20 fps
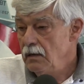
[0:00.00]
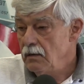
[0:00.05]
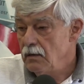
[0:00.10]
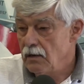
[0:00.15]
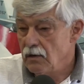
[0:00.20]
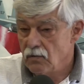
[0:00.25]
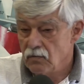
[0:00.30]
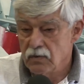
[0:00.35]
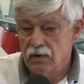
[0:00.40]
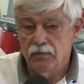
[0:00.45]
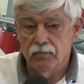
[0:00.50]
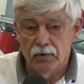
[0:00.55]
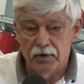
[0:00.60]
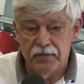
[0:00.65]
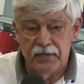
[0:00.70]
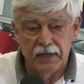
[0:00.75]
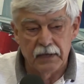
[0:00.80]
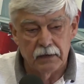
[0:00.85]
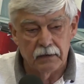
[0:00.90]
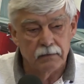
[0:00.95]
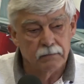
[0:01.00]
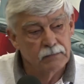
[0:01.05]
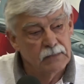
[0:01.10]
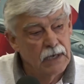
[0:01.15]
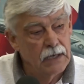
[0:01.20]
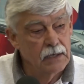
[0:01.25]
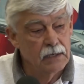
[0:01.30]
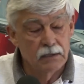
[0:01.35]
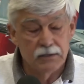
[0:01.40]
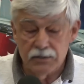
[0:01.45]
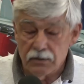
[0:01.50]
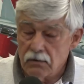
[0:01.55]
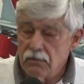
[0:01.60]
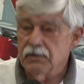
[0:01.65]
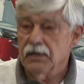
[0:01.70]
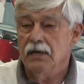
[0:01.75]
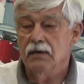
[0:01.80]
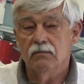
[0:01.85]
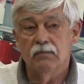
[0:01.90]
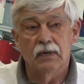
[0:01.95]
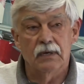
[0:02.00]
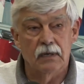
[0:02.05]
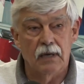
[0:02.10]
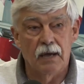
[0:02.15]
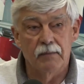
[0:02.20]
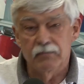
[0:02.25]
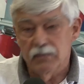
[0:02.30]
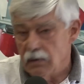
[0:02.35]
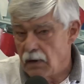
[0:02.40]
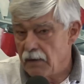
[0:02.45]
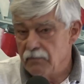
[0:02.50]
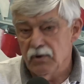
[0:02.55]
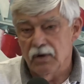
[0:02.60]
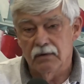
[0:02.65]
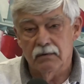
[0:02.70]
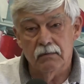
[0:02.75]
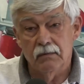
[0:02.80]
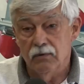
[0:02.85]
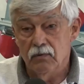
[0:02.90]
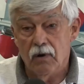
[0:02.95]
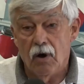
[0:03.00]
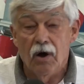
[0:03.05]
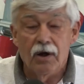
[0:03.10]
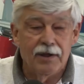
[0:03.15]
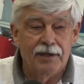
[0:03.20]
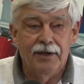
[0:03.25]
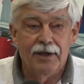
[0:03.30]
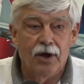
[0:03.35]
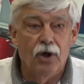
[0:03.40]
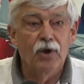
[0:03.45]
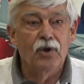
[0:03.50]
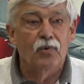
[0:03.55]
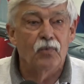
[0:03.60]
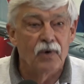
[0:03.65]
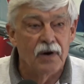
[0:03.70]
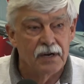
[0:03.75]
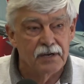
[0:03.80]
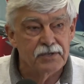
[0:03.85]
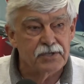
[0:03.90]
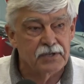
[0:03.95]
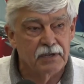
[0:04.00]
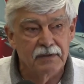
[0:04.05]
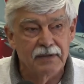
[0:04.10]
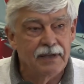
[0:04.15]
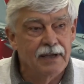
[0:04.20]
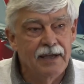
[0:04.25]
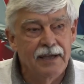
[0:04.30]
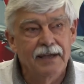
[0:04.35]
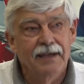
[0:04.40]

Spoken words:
We're thinking. I said, okay, well, I'm going to, all it was, and